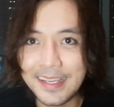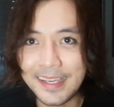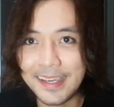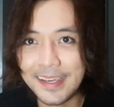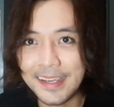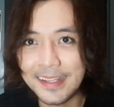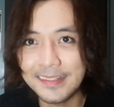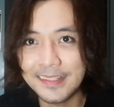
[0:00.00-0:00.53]

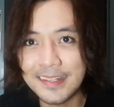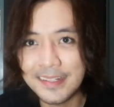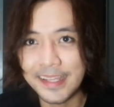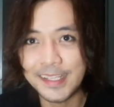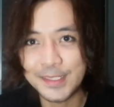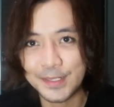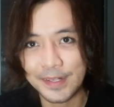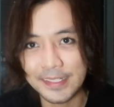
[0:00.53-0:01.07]
in the
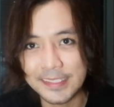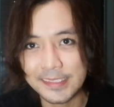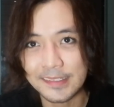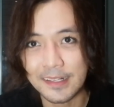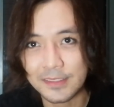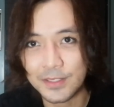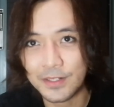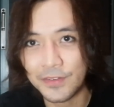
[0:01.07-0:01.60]
nature and
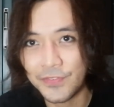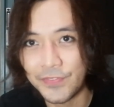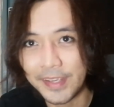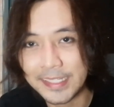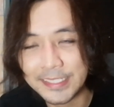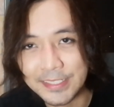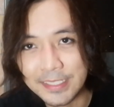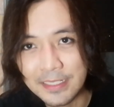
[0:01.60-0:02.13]
structure of
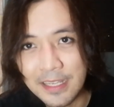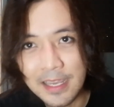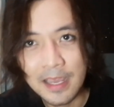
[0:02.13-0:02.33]
fiction.